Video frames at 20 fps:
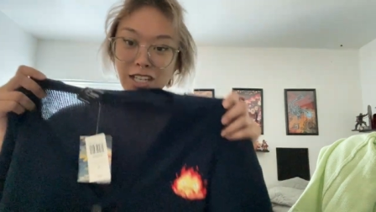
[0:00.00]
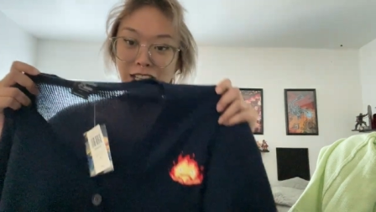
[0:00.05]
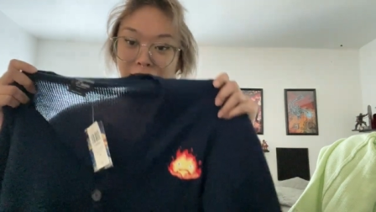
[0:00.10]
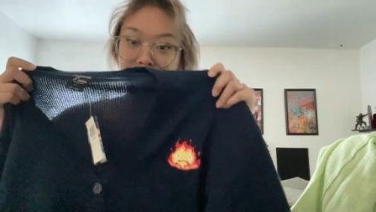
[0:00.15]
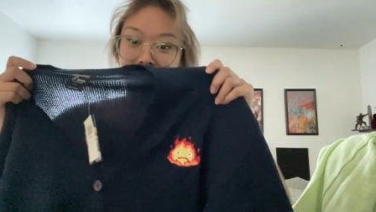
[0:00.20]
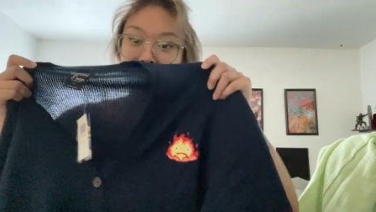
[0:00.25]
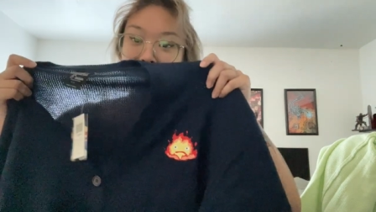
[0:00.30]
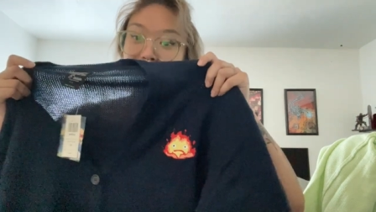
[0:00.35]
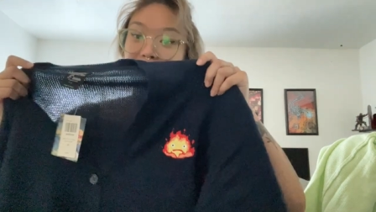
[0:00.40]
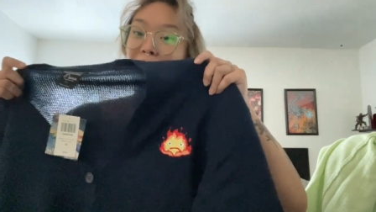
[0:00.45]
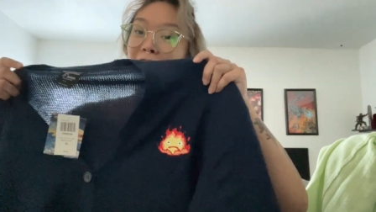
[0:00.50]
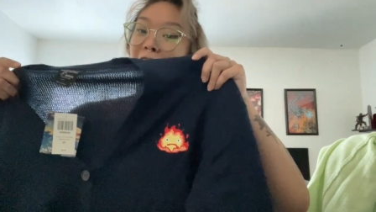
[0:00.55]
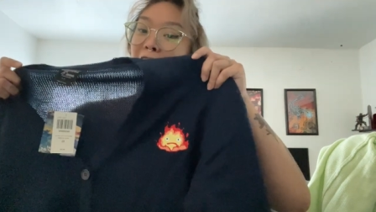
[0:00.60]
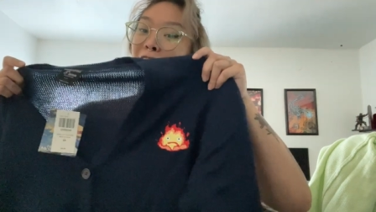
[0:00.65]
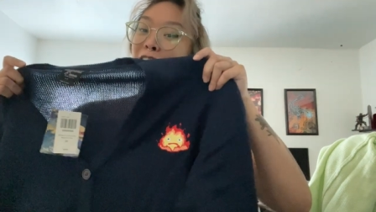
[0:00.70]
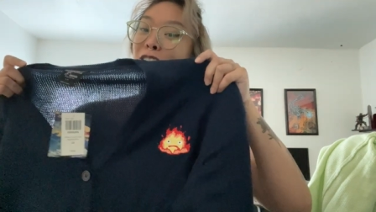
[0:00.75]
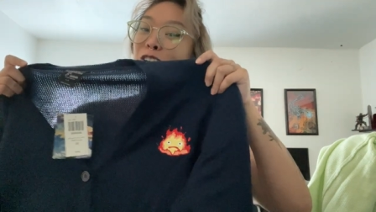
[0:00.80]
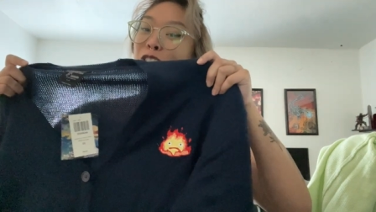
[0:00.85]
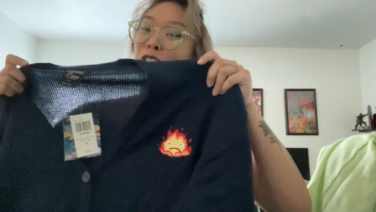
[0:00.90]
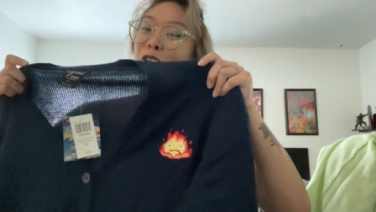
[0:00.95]
Like I had
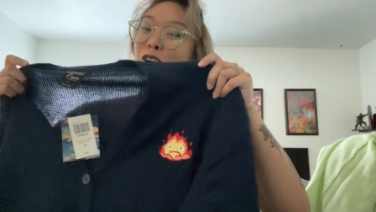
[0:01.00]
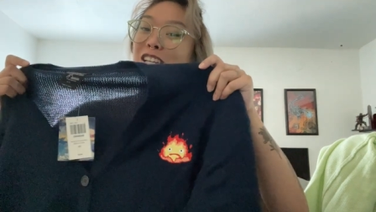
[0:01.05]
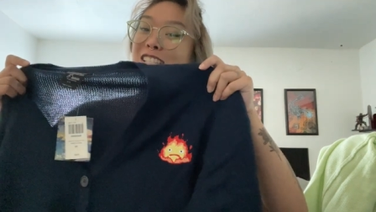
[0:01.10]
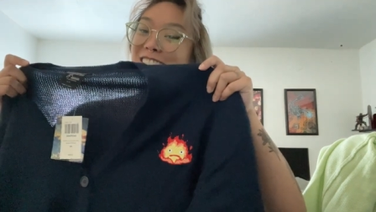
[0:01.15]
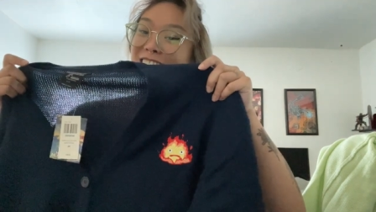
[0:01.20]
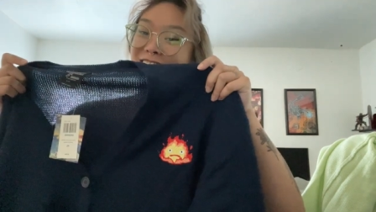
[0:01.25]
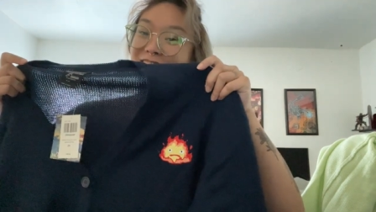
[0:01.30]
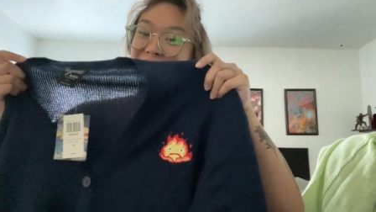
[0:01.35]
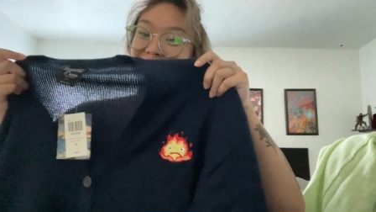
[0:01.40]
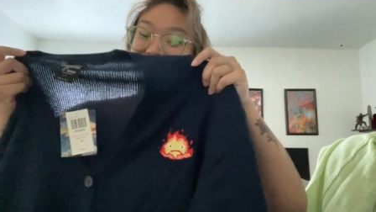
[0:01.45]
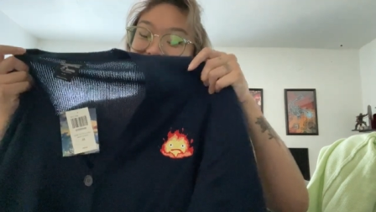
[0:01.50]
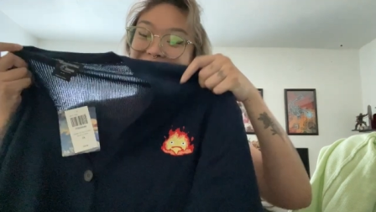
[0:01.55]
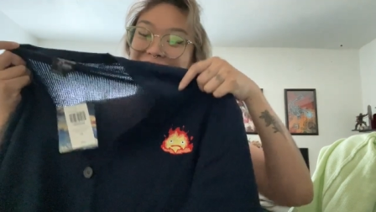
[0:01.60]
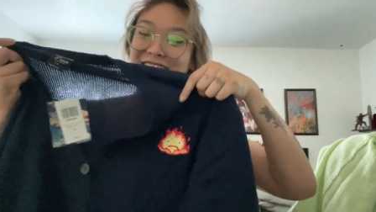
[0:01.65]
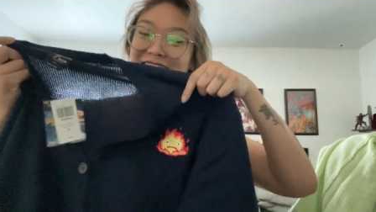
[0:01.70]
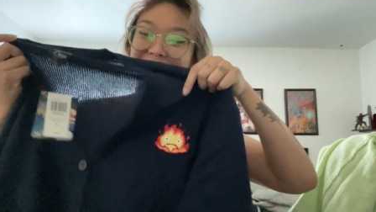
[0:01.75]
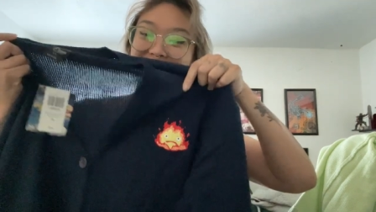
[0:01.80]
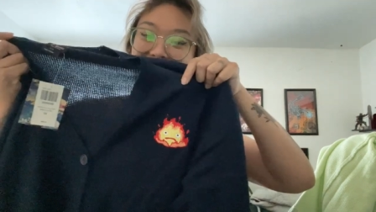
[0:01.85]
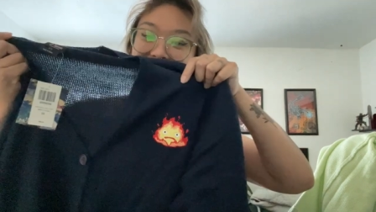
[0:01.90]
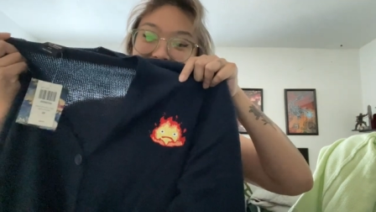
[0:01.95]
no choice.
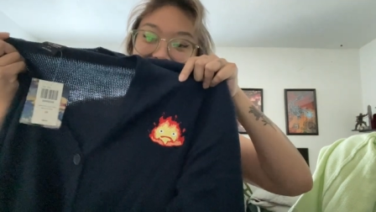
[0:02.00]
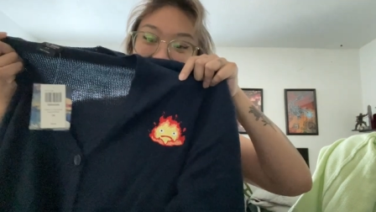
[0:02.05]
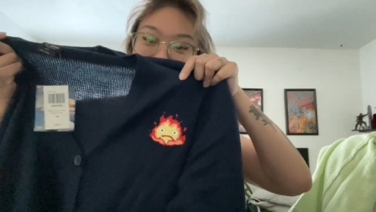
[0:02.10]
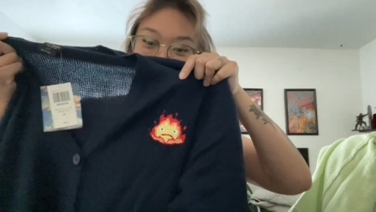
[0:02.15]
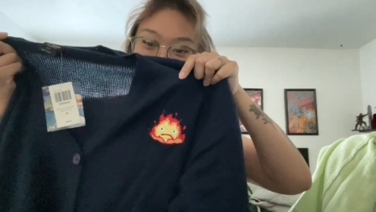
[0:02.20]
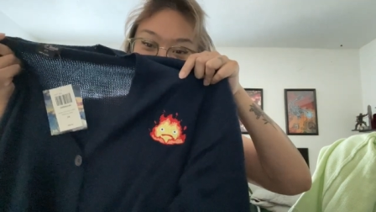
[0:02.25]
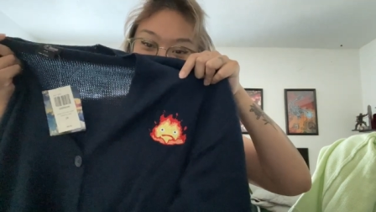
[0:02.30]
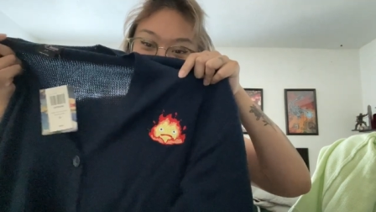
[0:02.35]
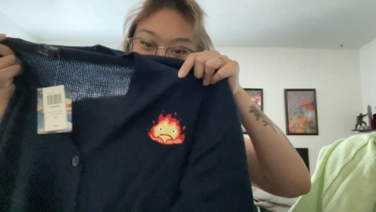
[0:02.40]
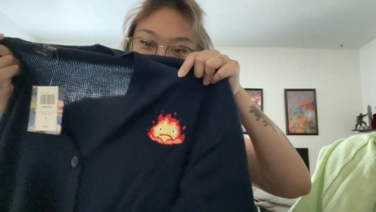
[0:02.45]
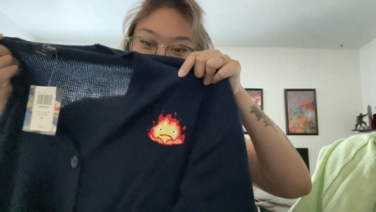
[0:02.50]
Like look at